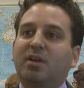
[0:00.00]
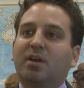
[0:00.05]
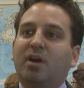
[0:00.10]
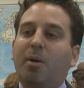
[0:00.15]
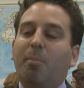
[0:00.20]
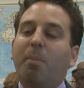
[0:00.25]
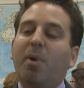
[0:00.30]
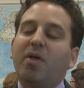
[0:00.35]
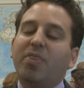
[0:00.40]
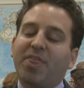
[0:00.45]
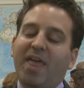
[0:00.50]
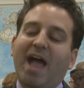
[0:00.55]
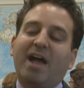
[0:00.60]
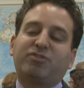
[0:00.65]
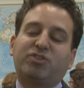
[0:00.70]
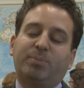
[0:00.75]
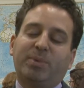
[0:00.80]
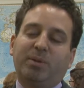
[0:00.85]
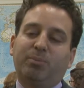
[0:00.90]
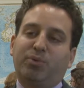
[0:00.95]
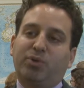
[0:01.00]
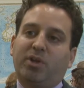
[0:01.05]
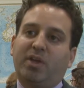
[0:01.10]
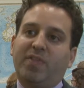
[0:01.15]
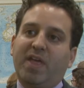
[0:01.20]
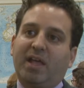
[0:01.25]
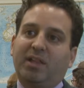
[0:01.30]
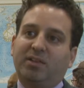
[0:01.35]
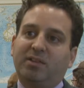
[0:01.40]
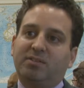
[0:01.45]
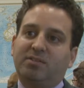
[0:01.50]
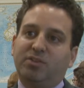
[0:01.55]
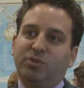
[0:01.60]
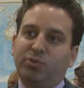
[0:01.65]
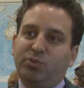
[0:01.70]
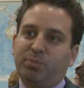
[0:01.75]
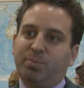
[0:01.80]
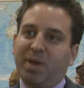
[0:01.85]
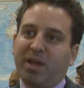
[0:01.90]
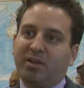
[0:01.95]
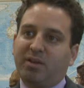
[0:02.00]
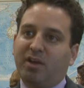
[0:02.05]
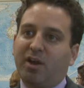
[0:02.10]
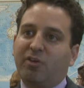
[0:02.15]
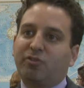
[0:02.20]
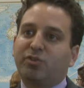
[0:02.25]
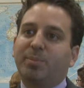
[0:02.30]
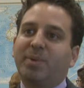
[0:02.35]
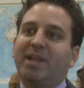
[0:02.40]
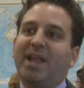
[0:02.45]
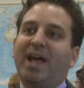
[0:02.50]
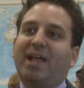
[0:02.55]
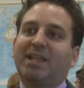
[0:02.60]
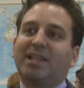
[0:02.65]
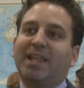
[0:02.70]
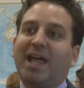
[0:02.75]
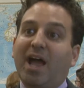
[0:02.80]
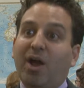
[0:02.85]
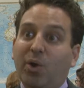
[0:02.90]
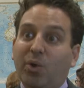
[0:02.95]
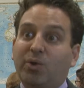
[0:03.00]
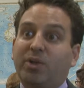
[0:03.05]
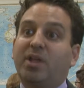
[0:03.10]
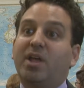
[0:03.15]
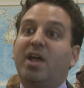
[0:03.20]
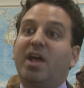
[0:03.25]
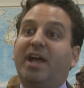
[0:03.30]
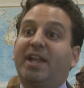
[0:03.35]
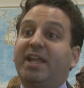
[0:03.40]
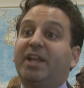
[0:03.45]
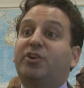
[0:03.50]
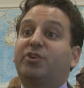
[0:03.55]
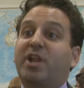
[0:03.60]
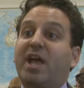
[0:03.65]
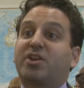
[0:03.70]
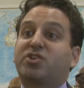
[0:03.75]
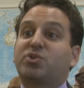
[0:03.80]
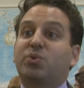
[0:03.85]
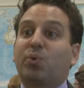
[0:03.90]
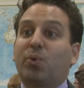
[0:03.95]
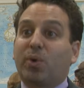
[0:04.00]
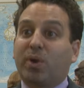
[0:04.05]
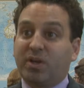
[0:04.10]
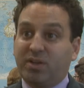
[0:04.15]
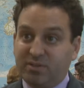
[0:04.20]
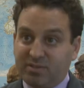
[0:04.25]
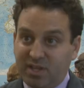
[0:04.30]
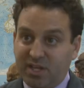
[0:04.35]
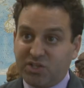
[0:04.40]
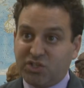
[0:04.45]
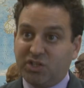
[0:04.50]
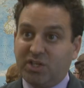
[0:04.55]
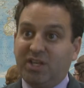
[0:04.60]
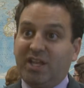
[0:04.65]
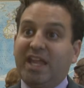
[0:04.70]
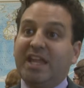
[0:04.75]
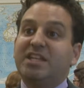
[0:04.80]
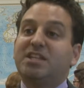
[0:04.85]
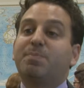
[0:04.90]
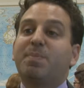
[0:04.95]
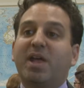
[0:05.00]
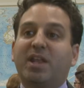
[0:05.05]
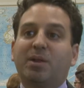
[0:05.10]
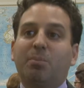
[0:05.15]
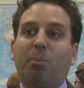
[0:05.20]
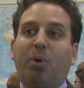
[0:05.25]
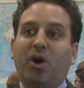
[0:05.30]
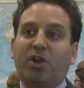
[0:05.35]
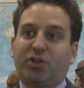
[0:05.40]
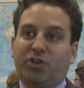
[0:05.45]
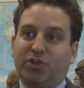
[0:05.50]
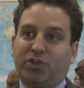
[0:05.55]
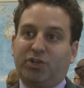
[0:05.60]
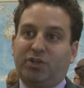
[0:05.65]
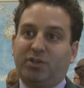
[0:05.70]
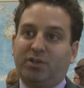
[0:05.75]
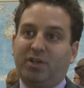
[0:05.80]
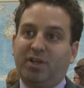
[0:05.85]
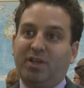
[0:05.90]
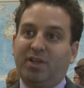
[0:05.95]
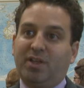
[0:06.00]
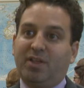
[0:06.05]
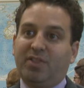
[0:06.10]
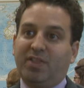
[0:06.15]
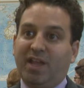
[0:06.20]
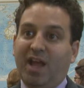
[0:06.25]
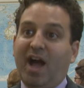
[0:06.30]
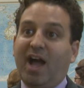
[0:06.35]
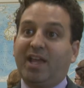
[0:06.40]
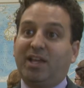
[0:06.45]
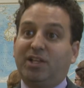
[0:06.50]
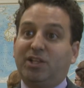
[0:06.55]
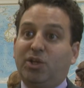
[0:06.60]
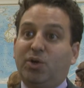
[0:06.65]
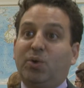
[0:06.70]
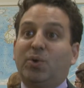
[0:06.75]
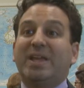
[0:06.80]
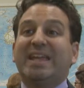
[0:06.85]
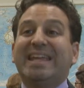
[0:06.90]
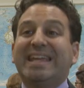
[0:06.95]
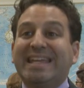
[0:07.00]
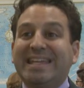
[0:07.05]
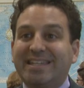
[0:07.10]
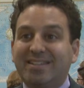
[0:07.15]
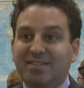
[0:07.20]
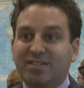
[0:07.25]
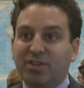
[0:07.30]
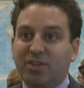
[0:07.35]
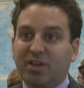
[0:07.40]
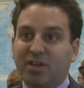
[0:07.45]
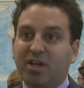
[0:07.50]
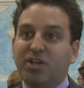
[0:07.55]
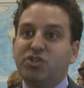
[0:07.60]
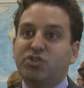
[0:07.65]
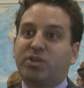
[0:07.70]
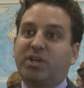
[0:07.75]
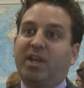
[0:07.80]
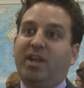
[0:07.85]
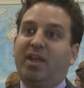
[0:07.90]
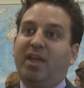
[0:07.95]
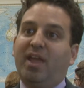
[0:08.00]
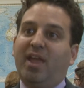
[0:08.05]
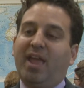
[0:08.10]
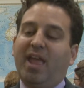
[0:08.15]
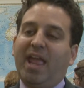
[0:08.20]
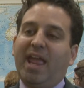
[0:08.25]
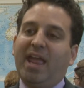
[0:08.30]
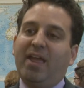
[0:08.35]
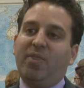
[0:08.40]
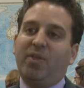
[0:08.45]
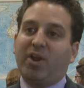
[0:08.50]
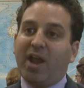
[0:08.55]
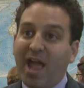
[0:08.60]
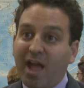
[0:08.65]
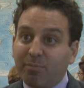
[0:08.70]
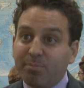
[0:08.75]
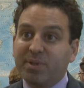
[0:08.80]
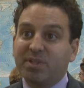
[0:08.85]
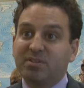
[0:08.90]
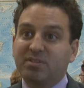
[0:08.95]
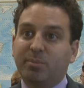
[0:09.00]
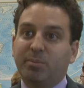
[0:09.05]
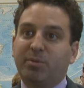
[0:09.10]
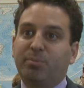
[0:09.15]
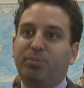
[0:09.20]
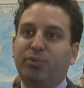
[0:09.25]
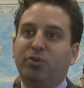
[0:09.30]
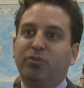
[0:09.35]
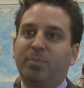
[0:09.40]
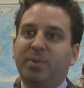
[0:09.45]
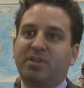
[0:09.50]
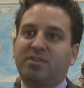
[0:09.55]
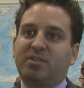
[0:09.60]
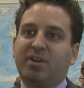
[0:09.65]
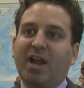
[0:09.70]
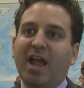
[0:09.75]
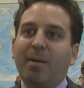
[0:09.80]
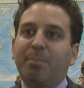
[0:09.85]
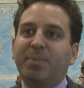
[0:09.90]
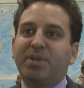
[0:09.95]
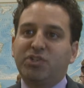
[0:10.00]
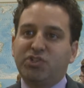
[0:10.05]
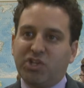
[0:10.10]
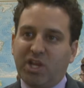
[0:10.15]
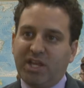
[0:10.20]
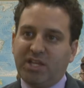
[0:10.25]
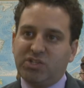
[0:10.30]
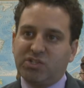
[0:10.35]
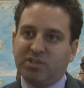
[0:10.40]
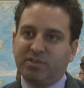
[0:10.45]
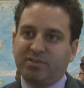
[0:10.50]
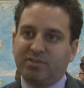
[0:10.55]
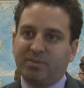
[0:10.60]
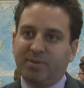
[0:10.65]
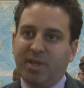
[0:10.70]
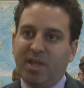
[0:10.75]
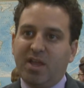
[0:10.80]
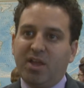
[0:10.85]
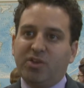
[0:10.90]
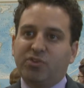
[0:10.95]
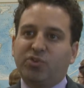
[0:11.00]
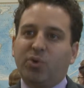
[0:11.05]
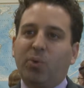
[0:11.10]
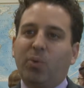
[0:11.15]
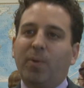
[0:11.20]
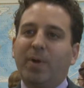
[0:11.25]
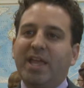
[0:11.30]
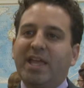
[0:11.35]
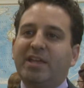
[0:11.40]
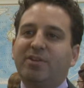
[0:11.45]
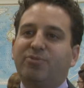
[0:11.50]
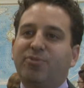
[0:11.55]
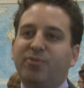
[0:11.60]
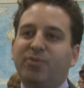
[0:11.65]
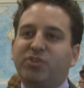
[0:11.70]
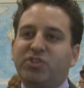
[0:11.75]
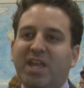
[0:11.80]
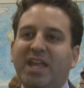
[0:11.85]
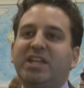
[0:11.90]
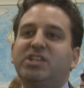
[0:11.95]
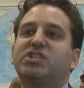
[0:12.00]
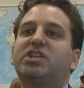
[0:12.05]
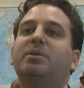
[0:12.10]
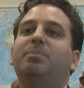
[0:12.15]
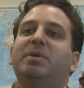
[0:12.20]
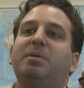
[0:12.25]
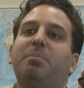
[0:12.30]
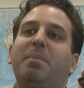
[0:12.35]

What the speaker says: A month after being put on that list, the Uzbek government allowed an international organization, an independent monitor, the ILO, into the country. And there have been some improvements, there have been changes. So if change can be